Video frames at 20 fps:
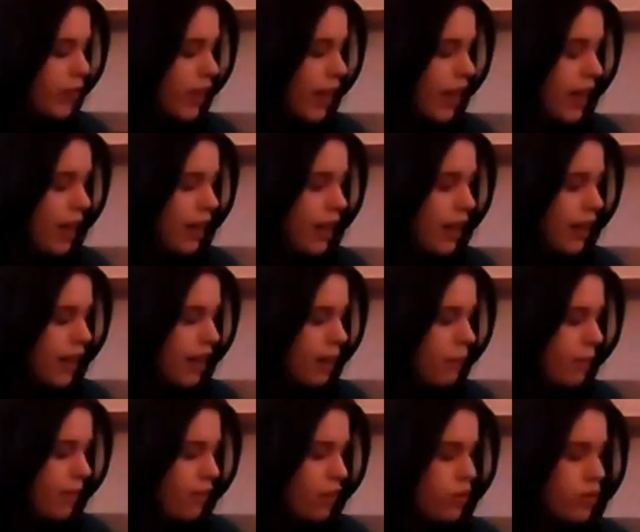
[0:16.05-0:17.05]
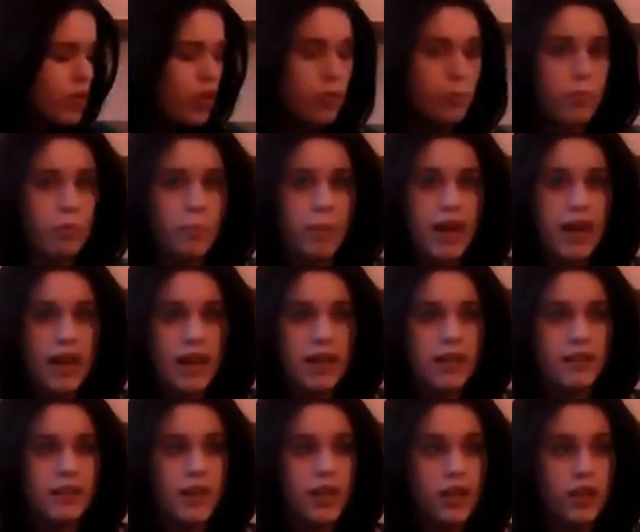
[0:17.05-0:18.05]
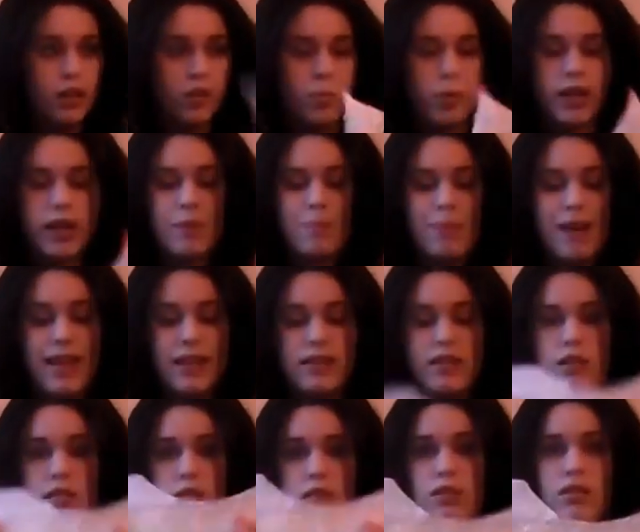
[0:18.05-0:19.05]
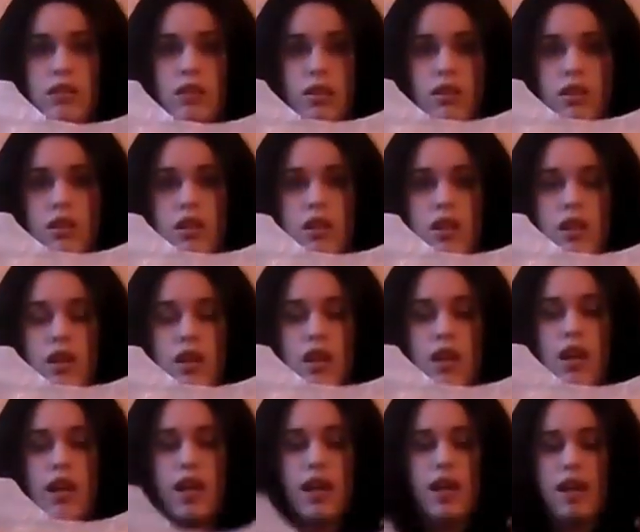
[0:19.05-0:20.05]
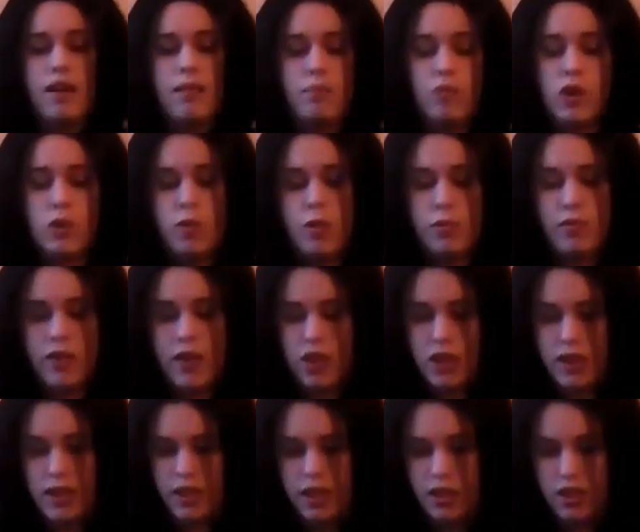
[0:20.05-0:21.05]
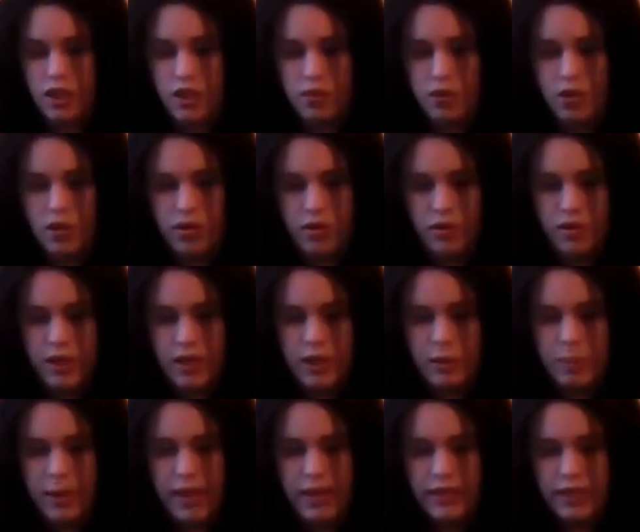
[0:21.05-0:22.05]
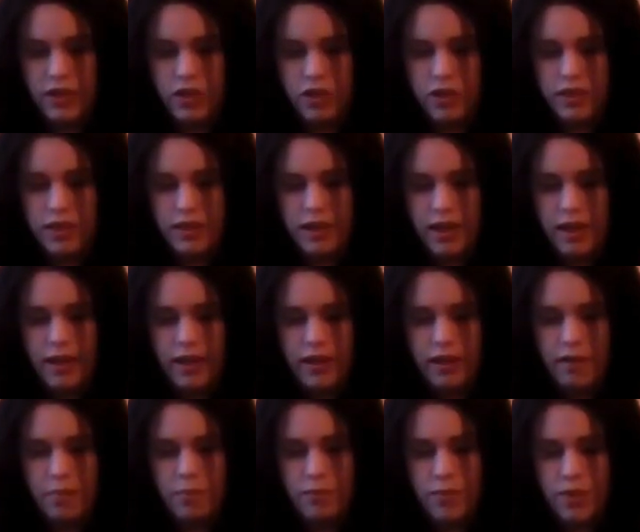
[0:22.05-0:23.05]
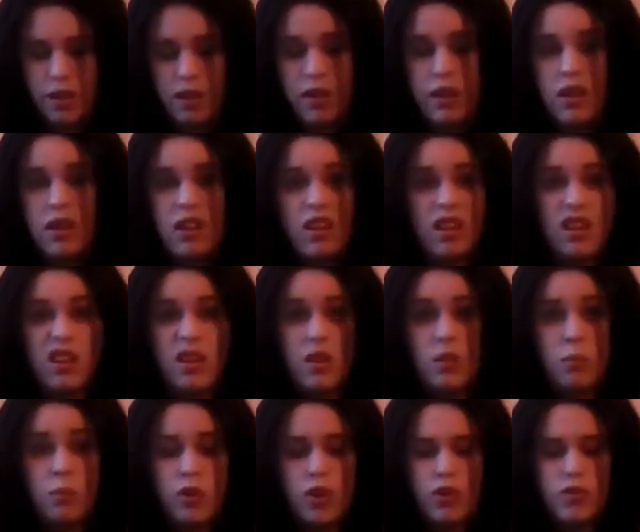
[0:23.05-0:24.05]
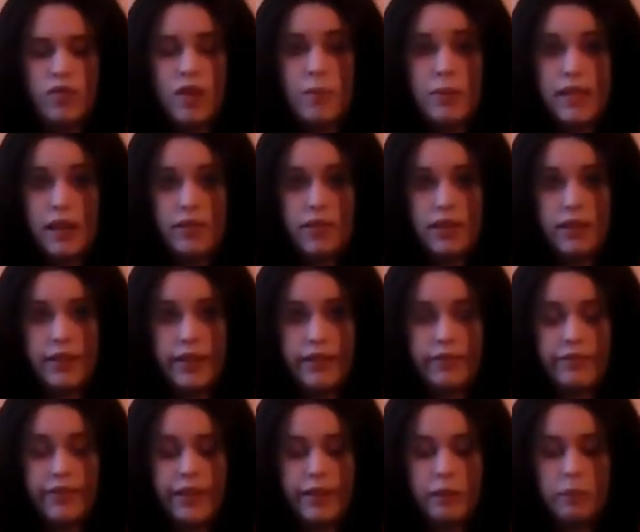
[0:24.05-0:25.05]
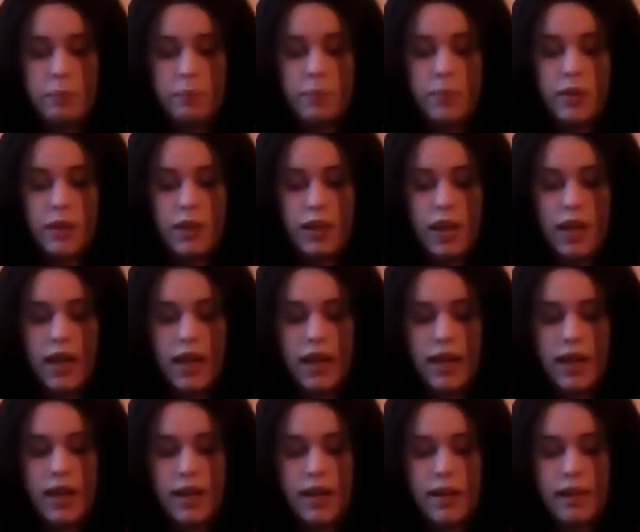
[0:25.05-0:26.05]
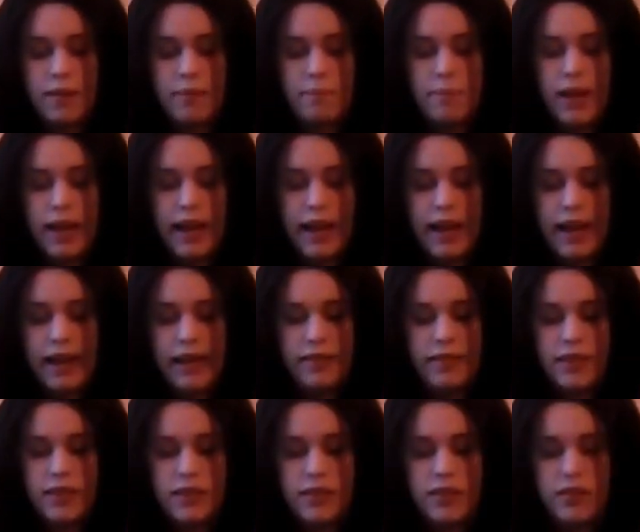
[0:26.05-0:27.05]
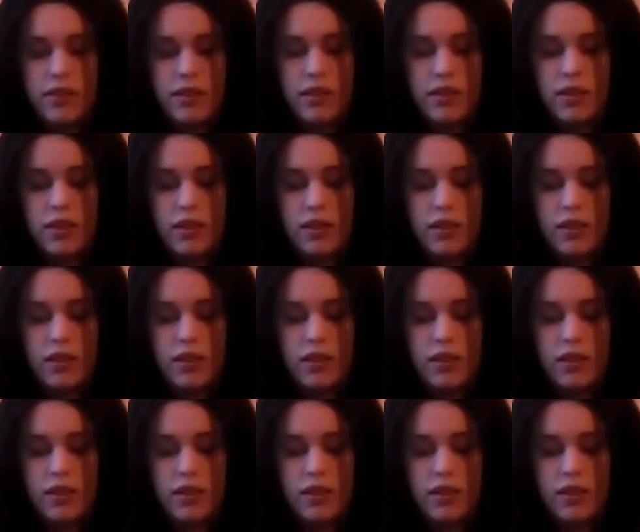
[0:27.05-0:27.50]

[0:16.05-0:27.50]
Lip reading: for that. I've also prepared a quick pattern which won't be featured in this tutorial. This is basically just one of those rack snapping cling film and